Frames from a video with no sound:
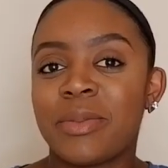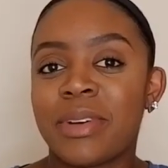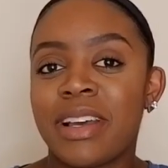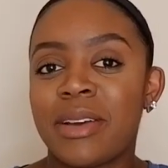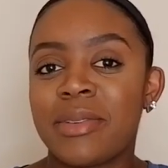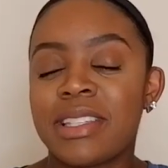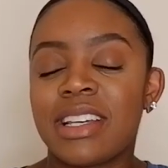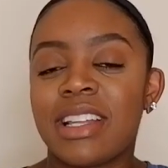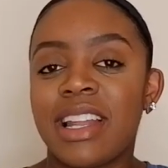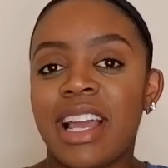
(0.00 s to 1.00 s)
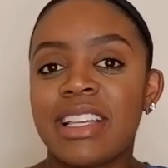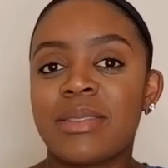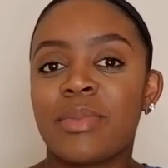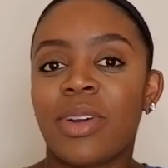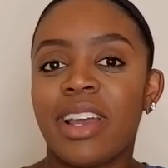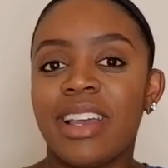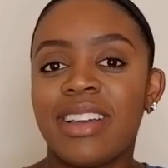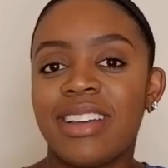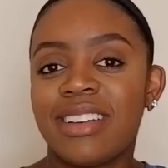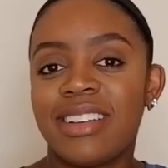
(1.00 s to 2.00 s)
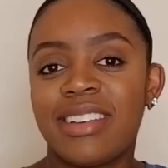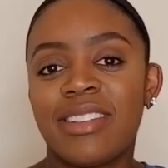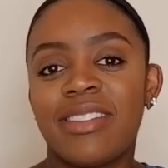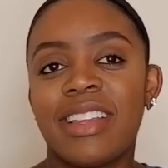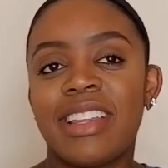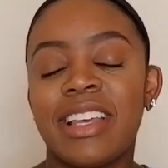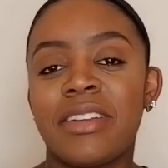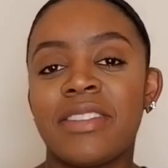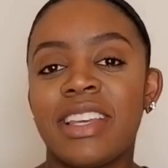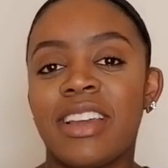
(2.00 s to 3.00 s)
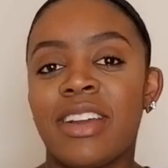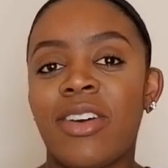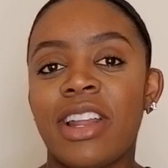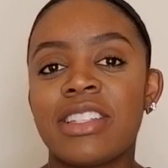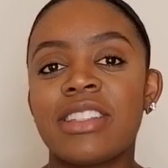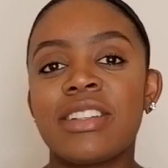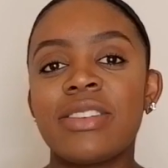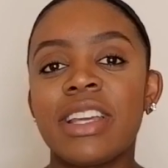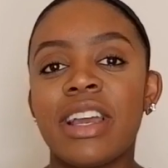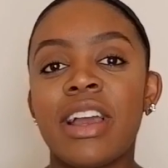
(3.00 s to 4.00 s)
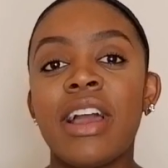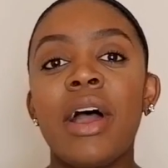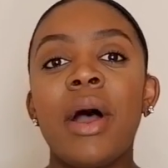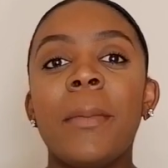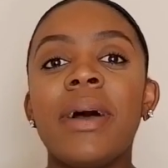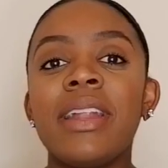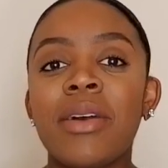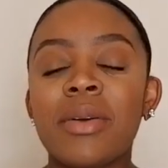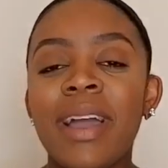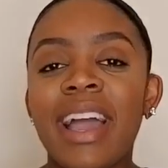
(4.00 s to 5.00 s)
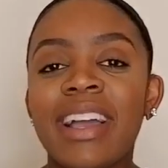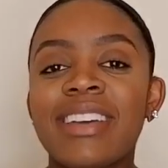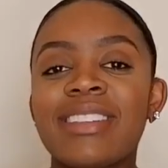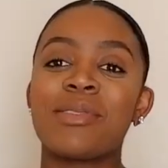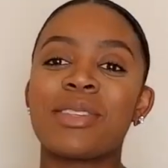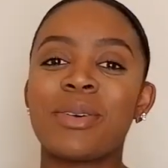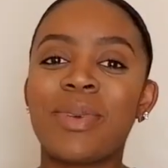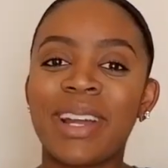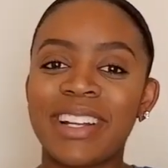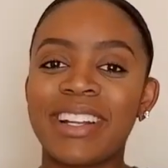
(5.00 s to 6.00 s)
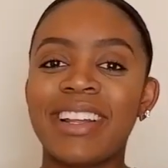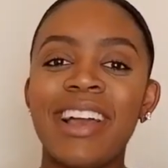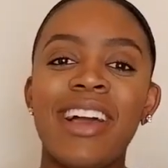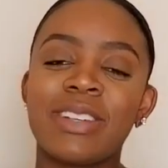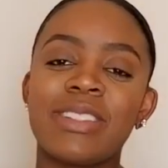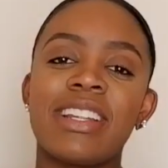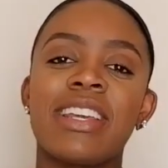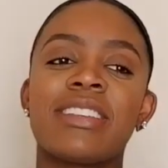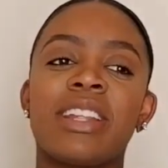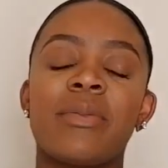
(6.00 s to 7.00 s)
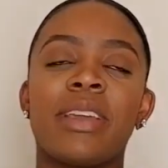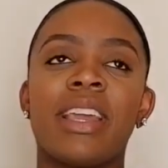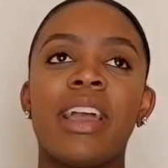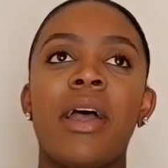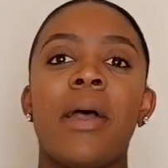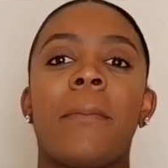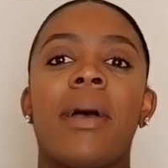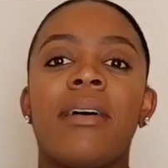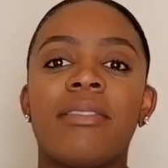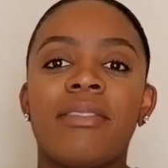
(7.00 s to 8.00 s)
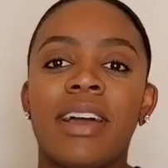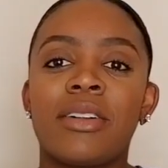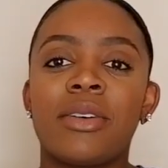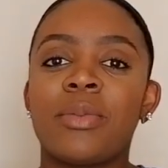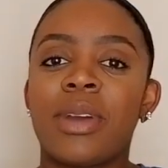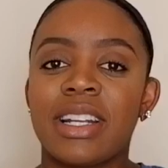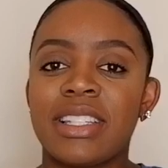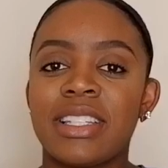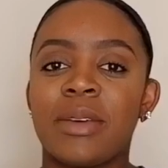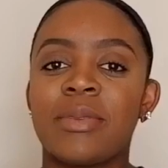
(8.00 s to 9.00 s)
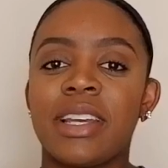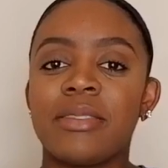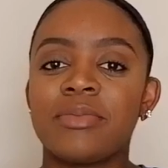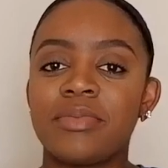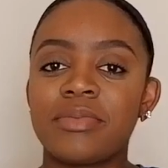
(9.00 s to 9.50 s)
We took a nice break at the end of the year going into the new year, but now we're back. I'm still pregnant, so today's gonna be my final pregnancy update.